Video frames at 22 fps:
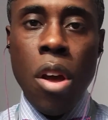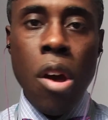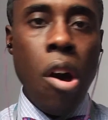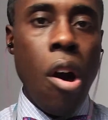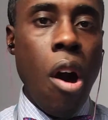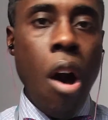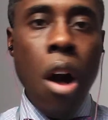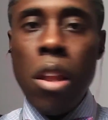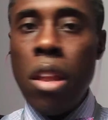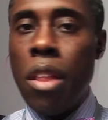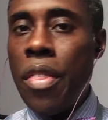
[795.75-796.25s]

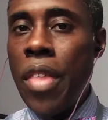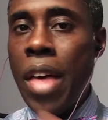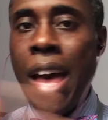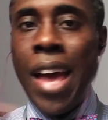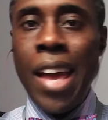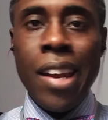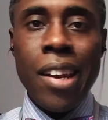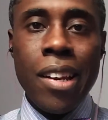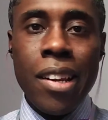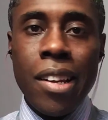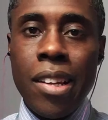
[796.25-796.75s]
All of
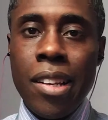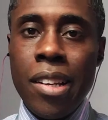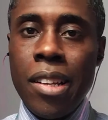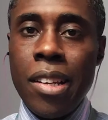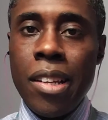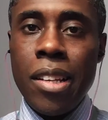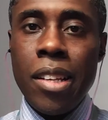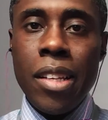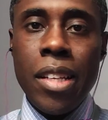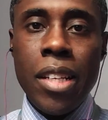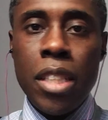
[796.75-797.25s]
that
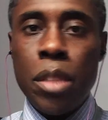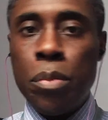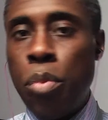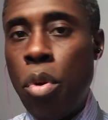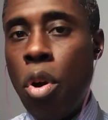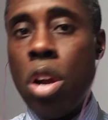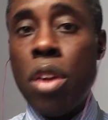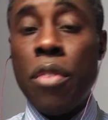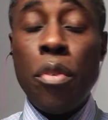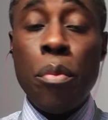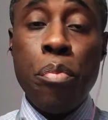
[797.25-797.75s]
is
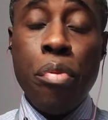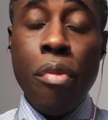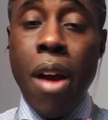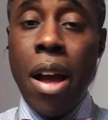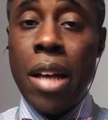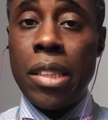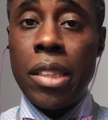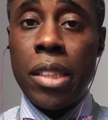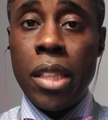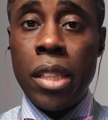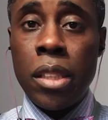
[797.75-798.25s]
part of a
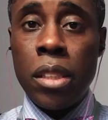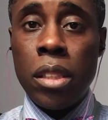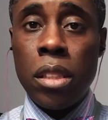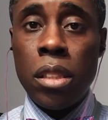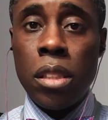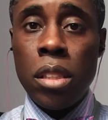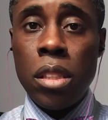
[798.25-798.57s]
process.